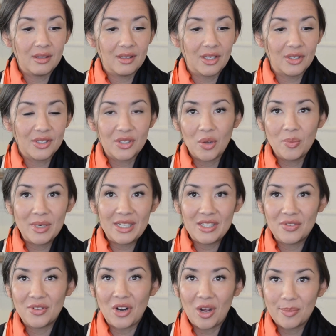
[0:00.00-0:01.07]
There's so many
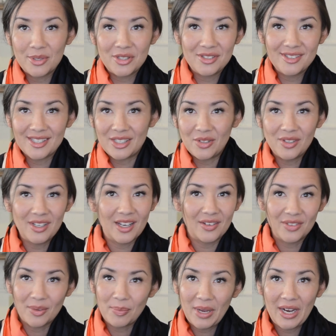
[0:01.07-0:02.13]
different options and you can kind
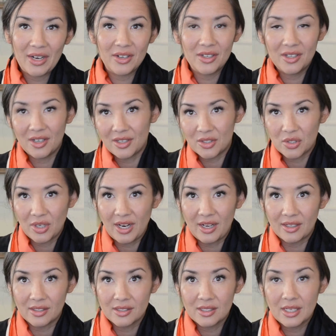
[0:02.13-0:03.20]
of compare and
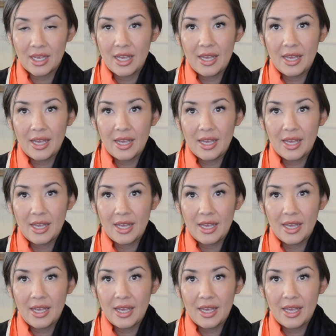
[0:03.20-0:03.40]
contrast.